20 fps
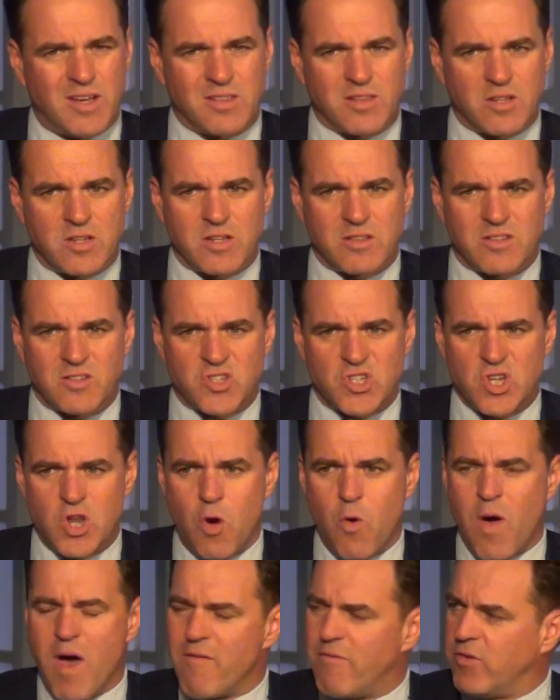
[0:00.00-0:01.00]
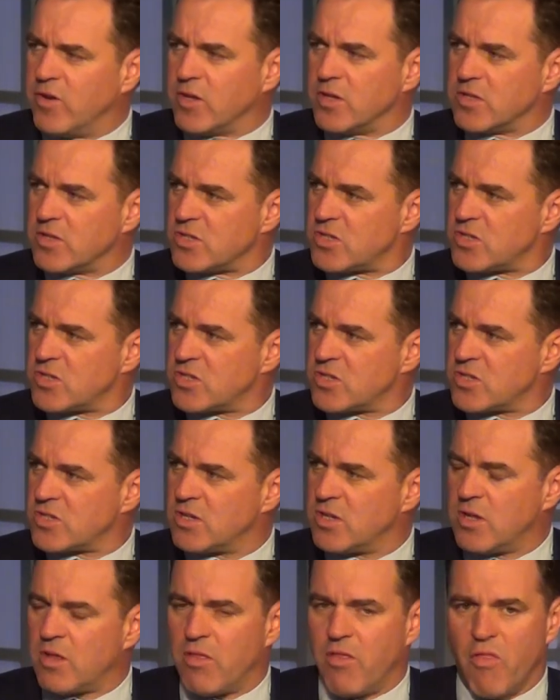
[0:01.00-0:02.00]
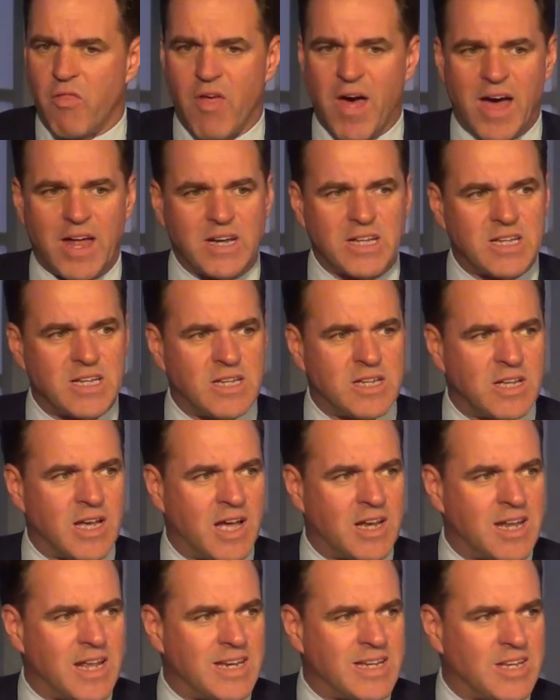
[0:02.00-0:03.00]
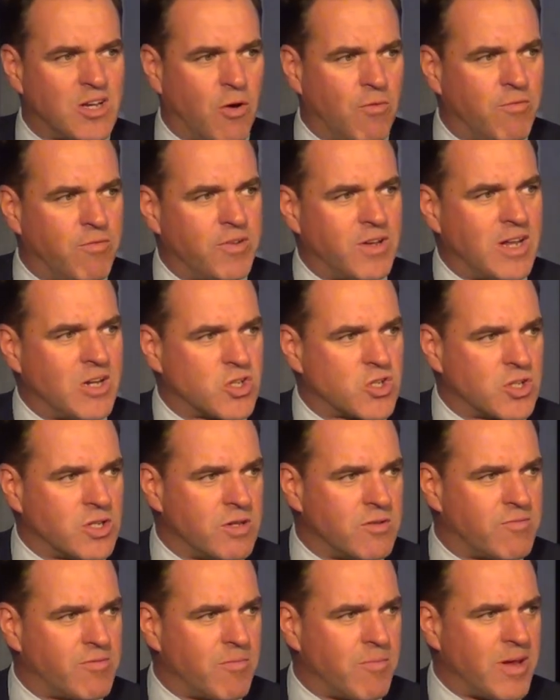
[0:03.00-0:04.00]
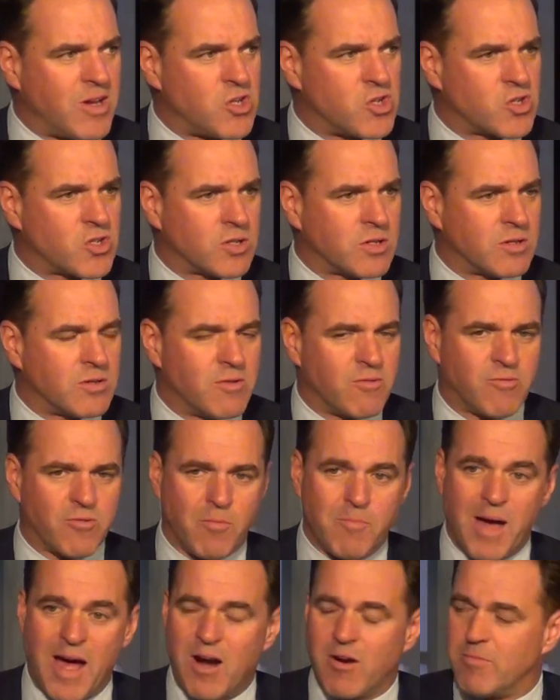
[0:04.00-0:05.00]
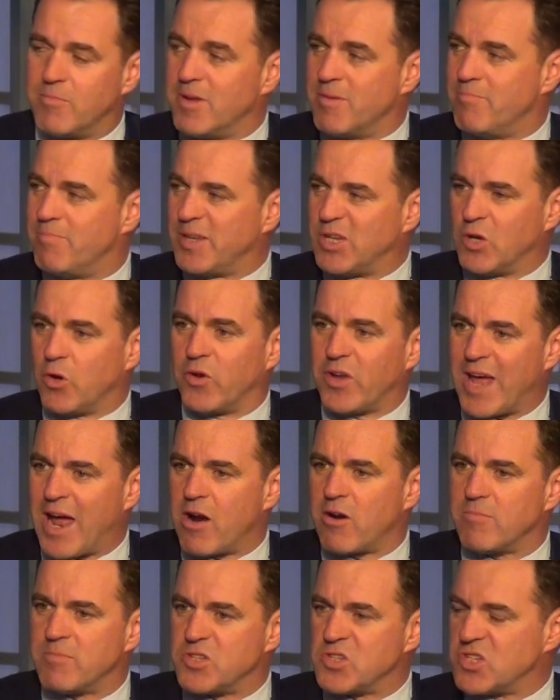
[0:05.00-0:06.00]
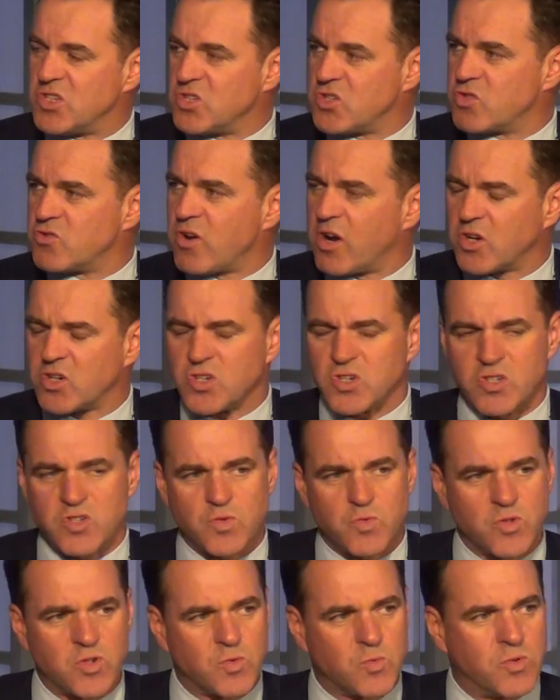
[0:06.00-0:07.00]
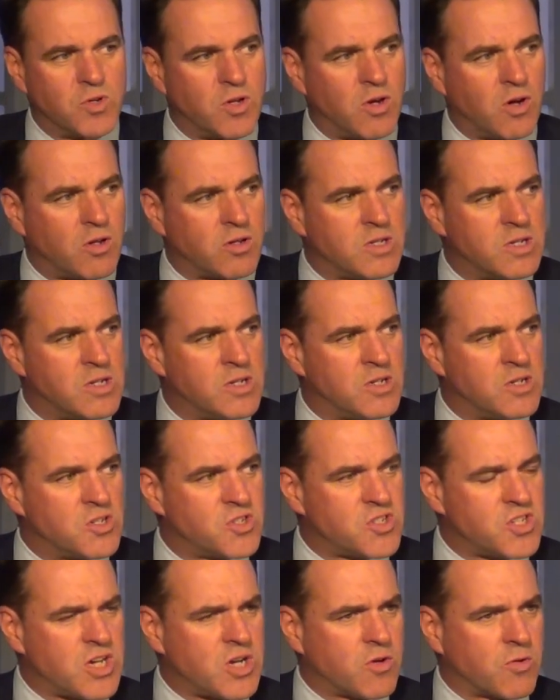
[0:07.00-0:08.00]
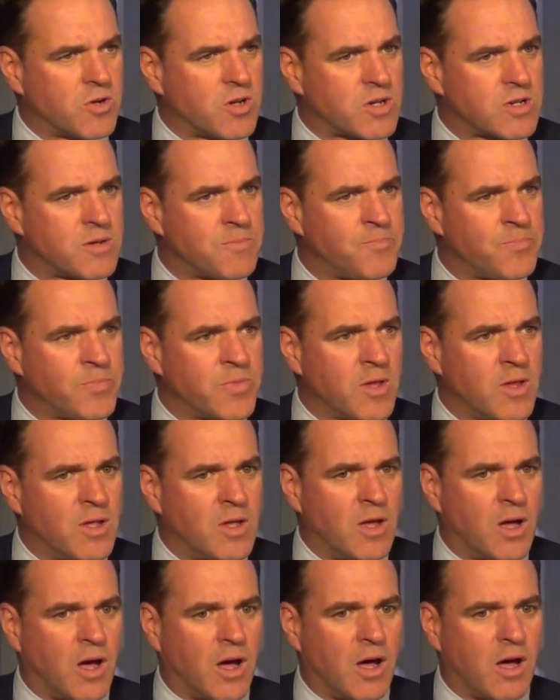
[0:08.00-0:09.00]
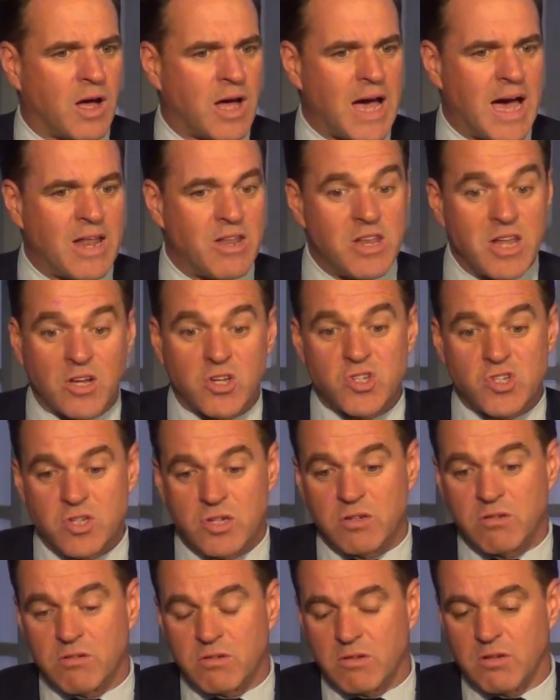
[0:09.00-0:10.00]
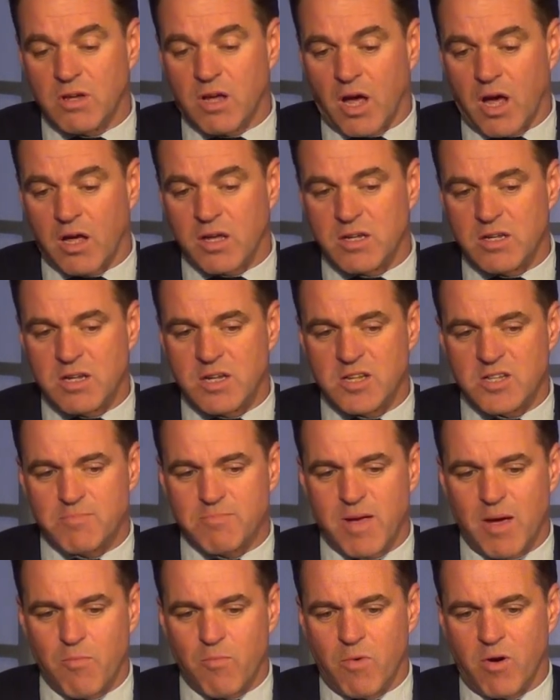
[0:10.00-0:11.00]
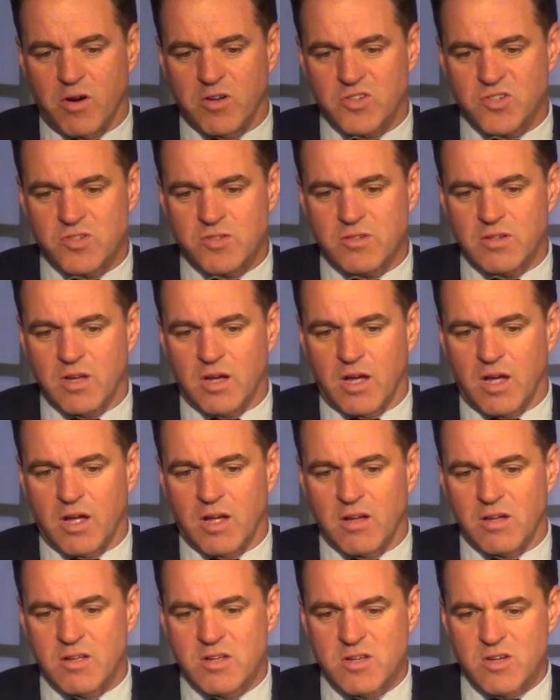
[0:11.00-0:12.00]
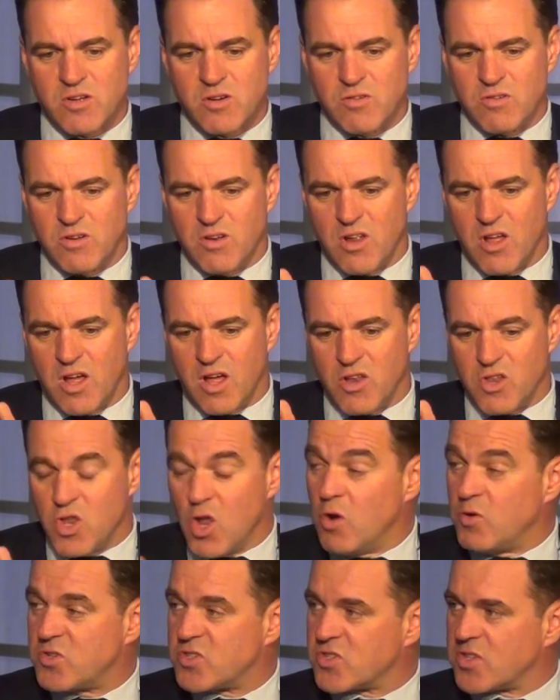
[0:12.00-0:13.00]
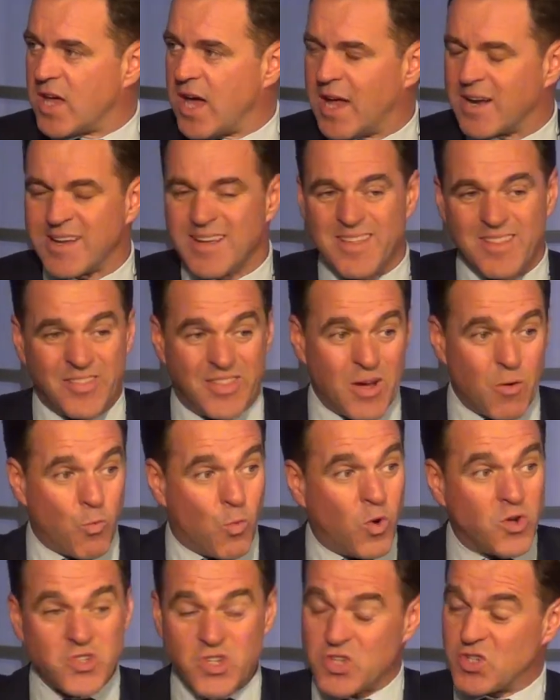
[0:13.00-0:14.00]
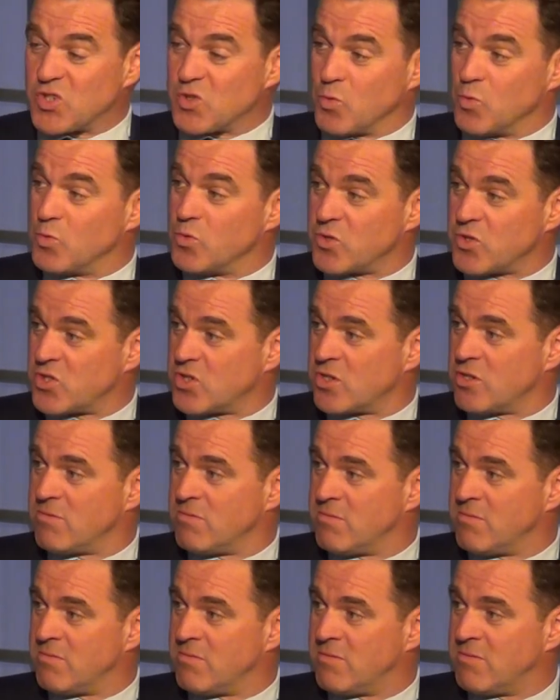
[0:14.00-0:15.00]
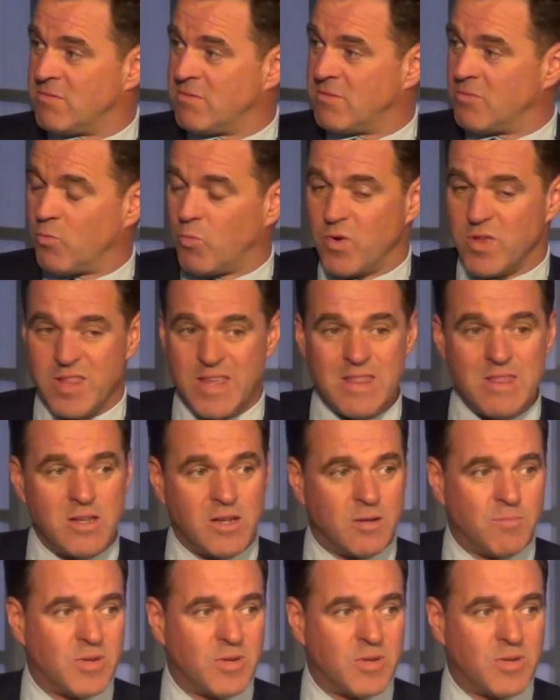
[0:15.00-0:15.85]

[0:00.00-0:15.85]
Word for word: there's no evidence that he had any confidential information from Harriman beyond Harriman's instructions, which were not secret. Uh, and Nixon, uh, in his memoirs, uh, notes that. There was a source within the